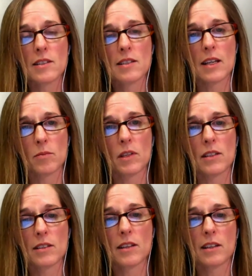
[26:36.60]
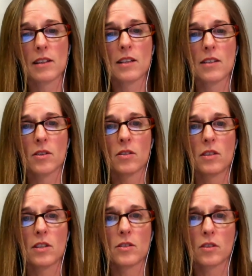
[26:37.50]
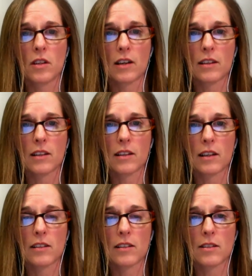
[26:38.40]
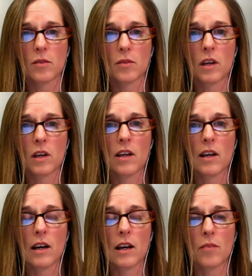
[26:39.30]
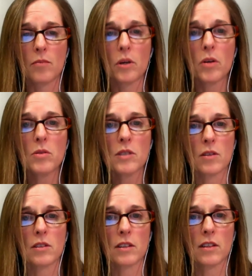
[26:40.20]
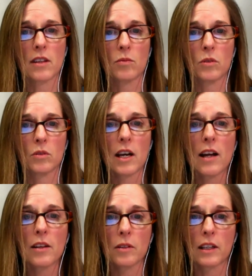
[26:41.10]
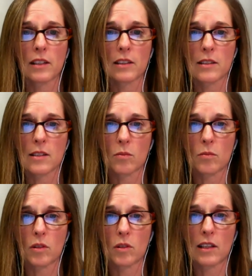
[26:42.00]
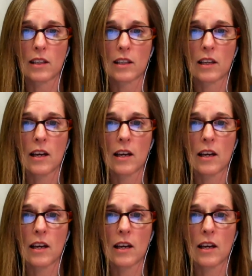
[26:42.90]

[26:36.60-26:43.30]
statement that these are not the kinds of posts that we'll tolerate in this community.